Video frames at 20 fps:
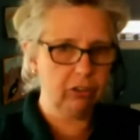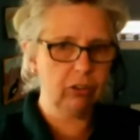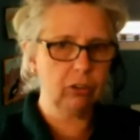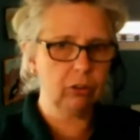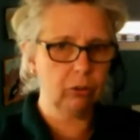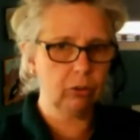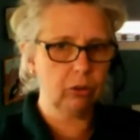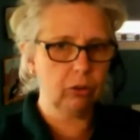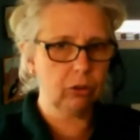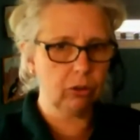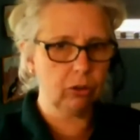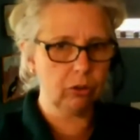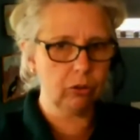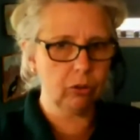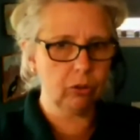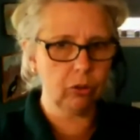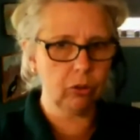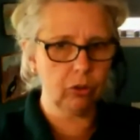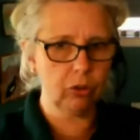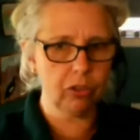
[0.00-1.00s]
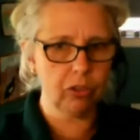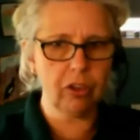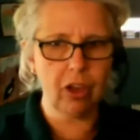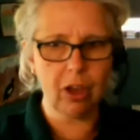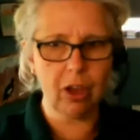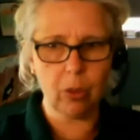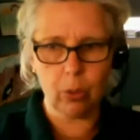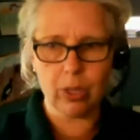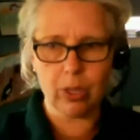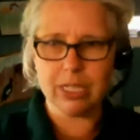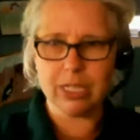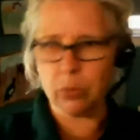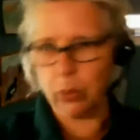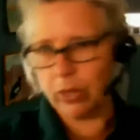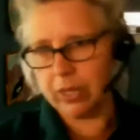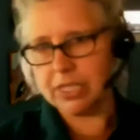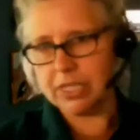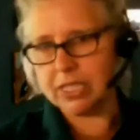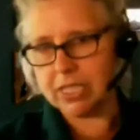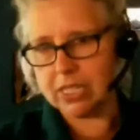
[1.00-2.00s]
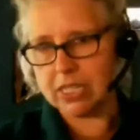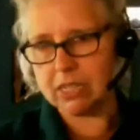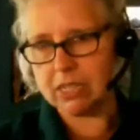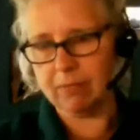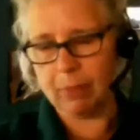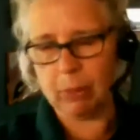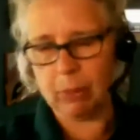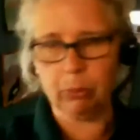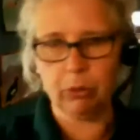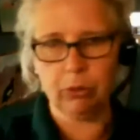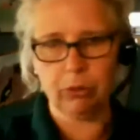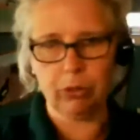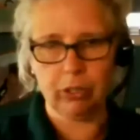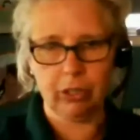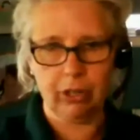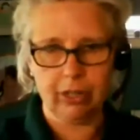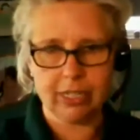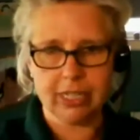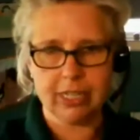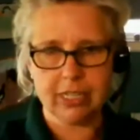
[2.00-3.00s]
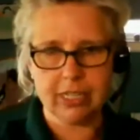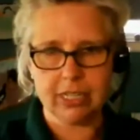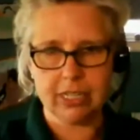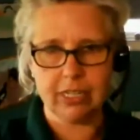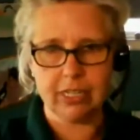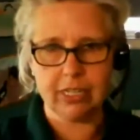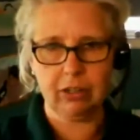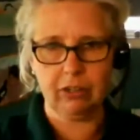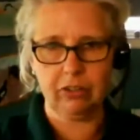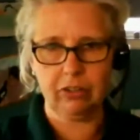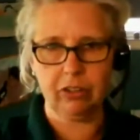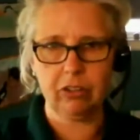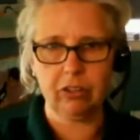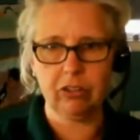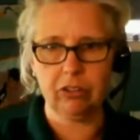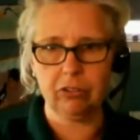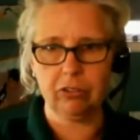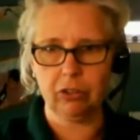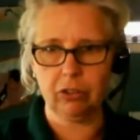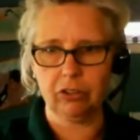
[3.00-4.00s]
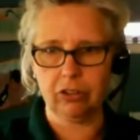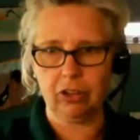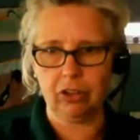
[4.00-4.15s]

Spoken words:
Her thought was, well, since people who are autistic are touch averse,